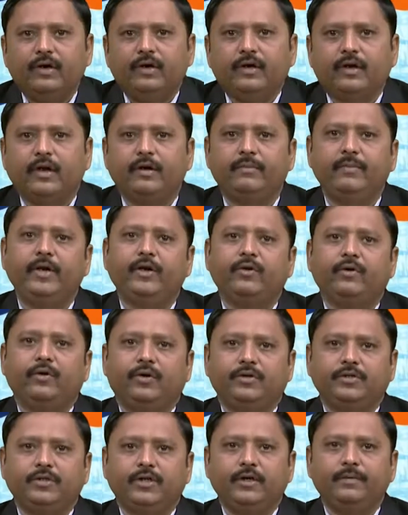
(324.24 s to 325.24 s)

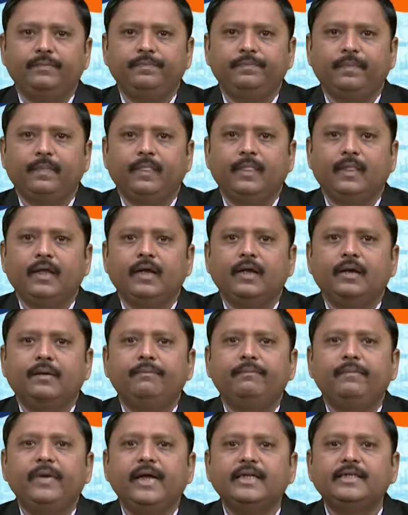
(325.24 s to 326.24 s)
terminology.
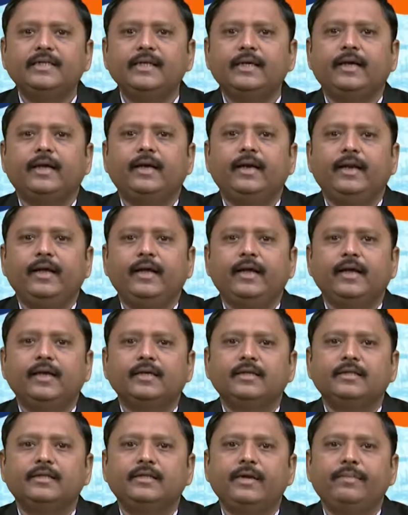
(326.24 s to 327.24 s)
Basically,
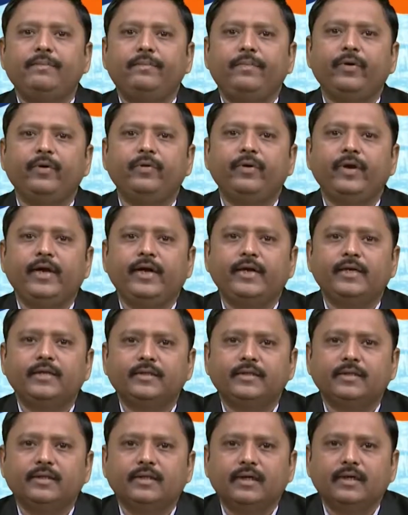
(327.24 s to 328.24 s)
CPU
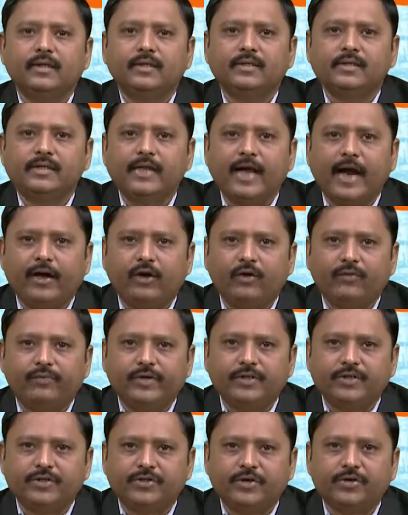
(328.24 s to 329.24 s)
needs set of
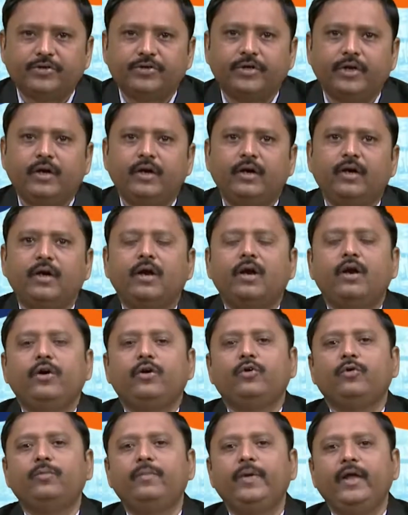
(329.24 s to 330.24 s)
instruction
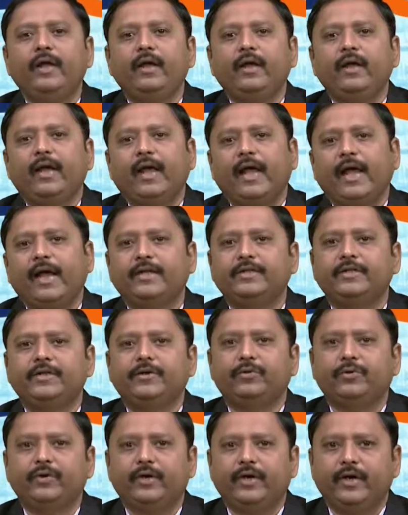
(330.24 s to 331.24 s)
to be
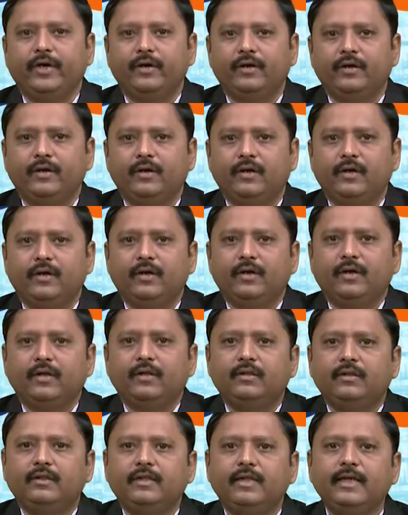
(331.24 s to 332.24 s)
executed.
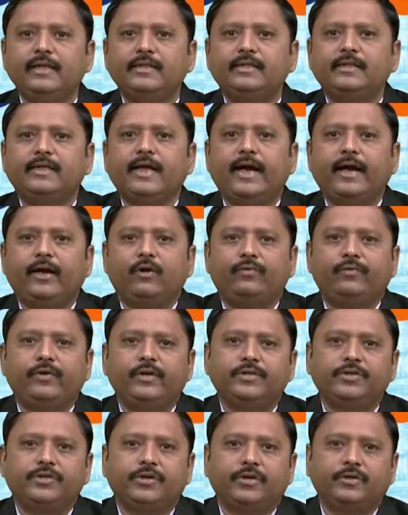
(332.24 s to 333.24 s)
This set of
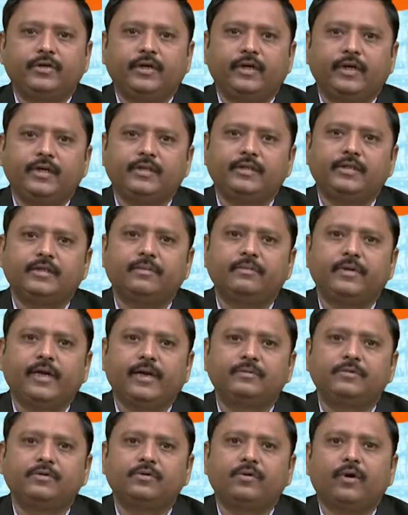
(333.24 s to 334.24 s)
instruction is
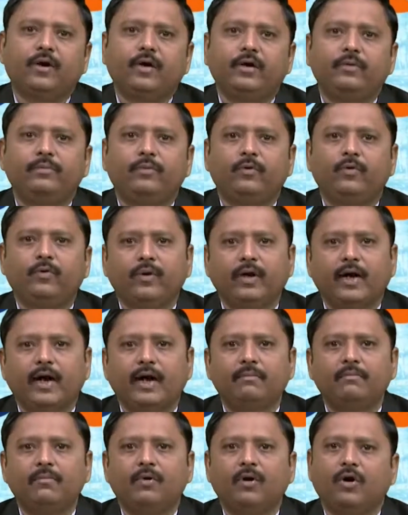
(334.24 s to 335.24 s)
sometimes called
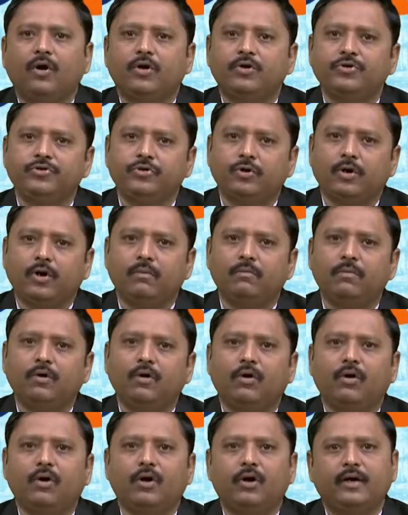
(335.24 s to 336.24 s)
program or job
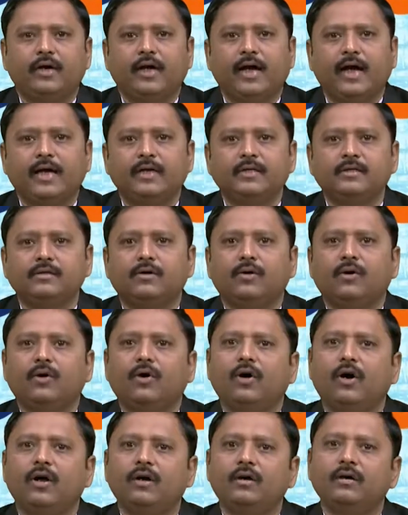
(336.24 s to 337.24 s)
or task
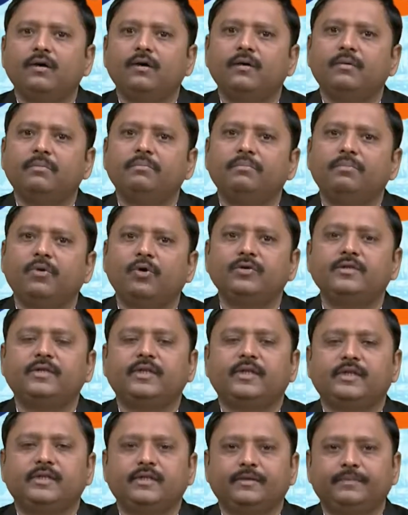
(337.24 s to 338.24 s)
or
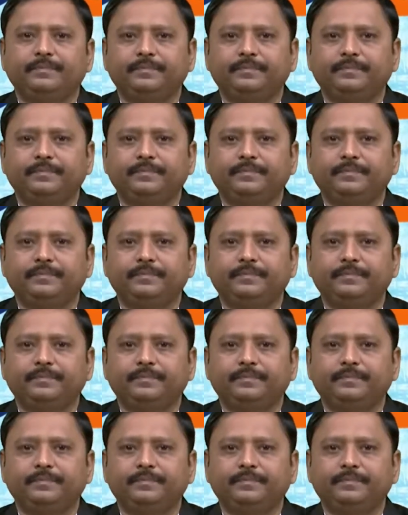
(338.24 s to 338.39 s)
process.